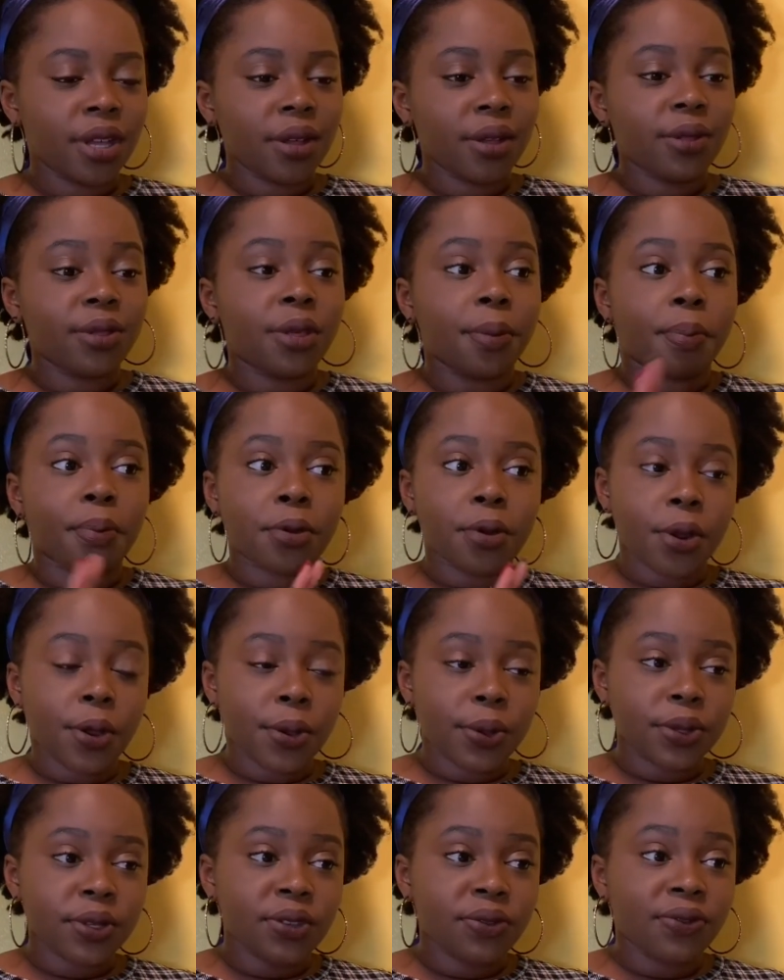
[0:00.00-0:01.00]
The
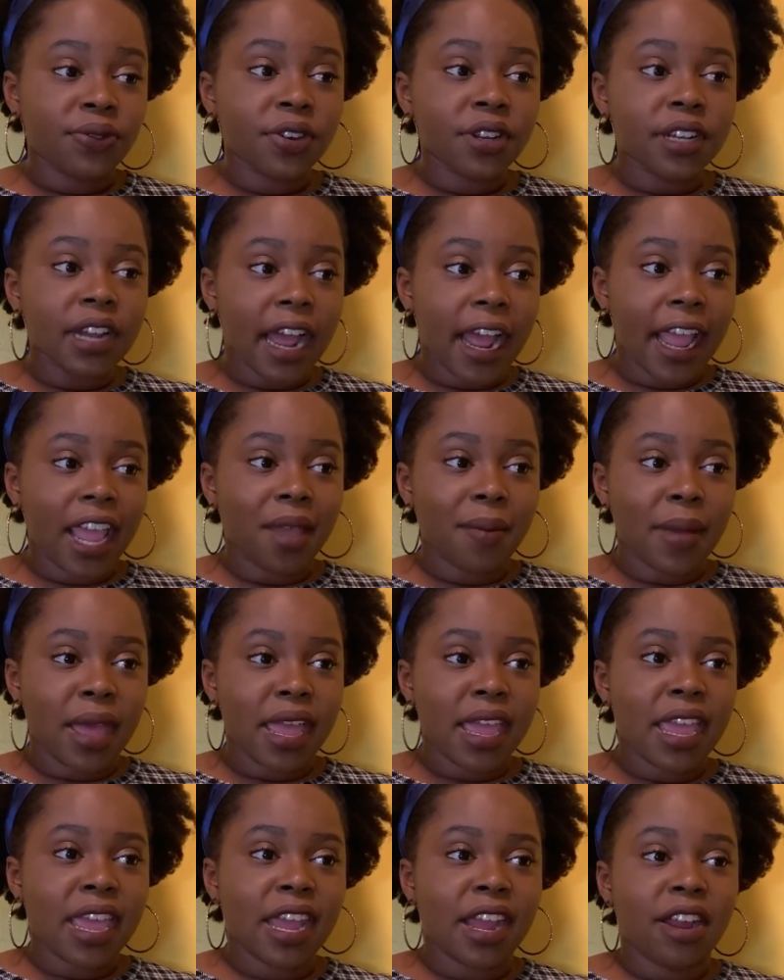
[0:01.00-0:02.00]
pros for dyeing my
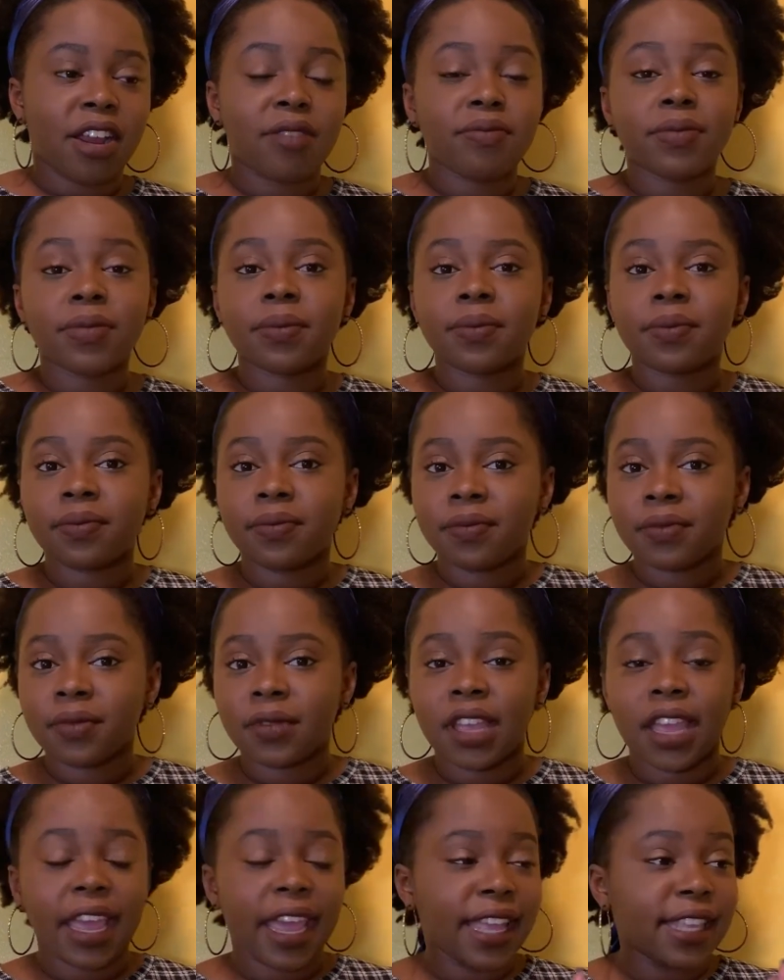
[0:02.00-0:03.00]
hair,
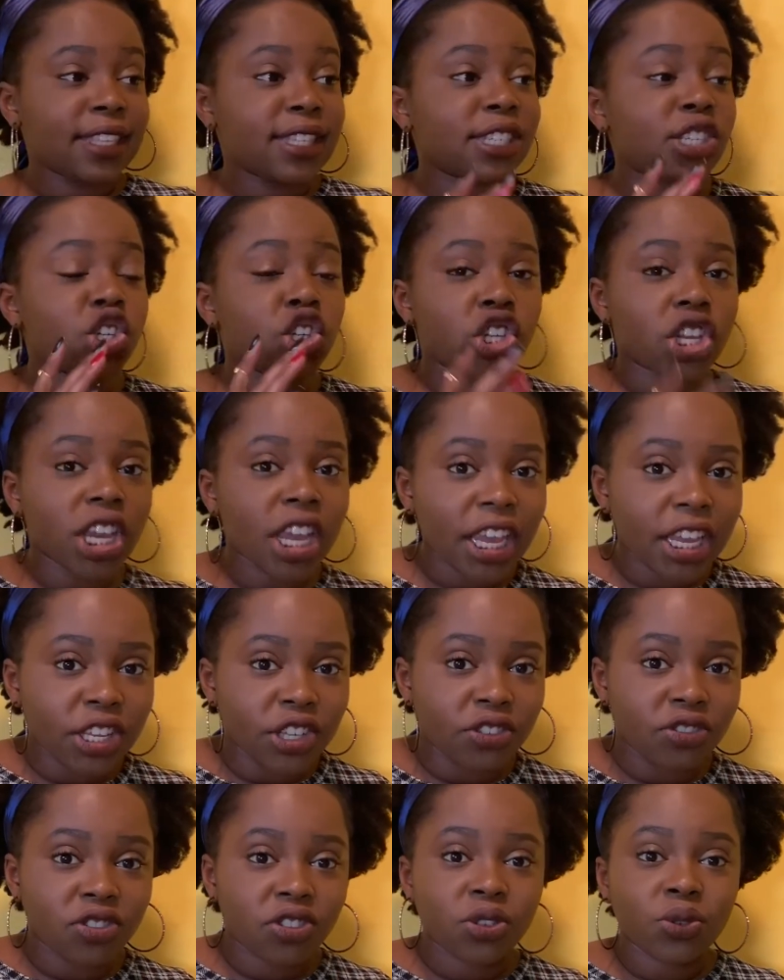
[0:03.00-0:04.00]
it's a
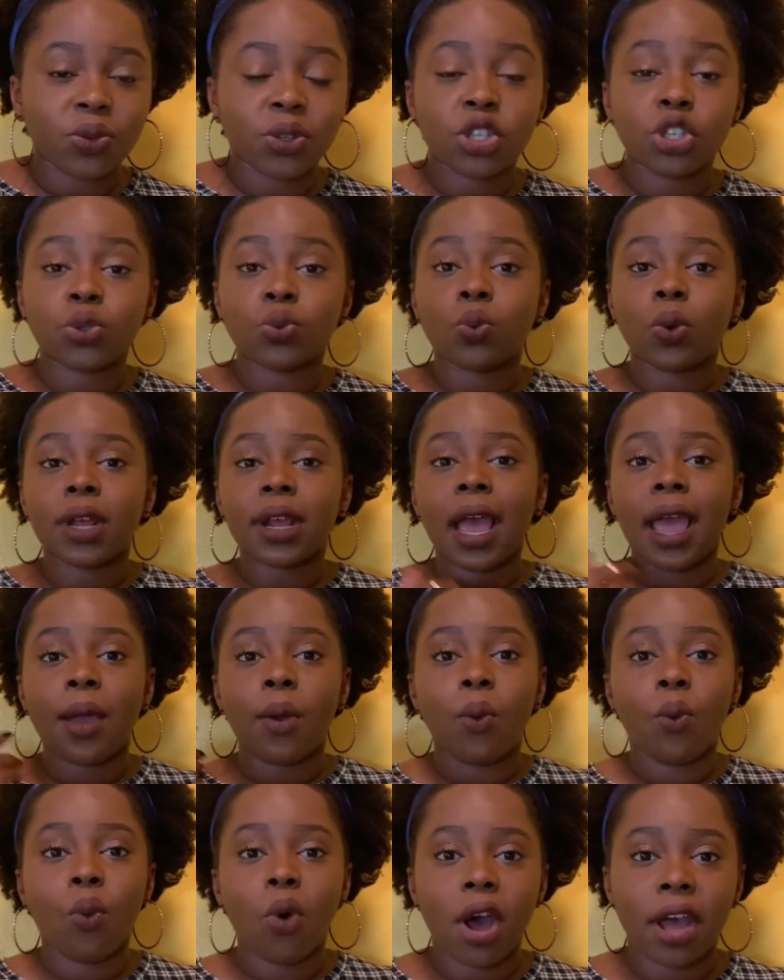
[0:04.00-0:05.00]
change, which is what I
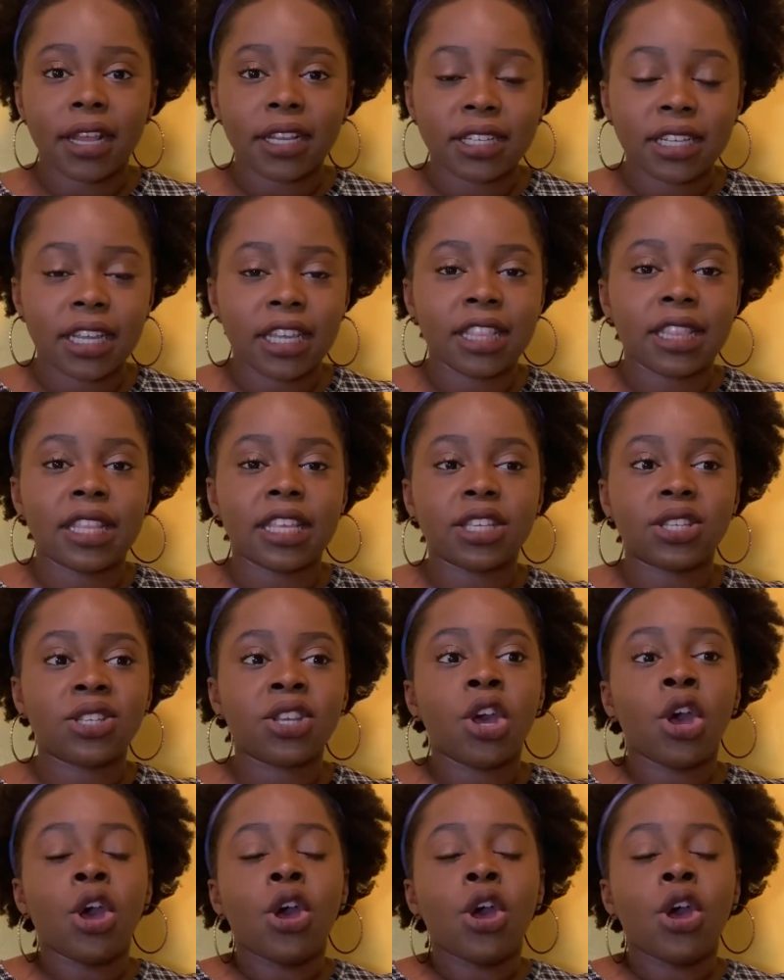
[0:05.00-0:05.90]
want in this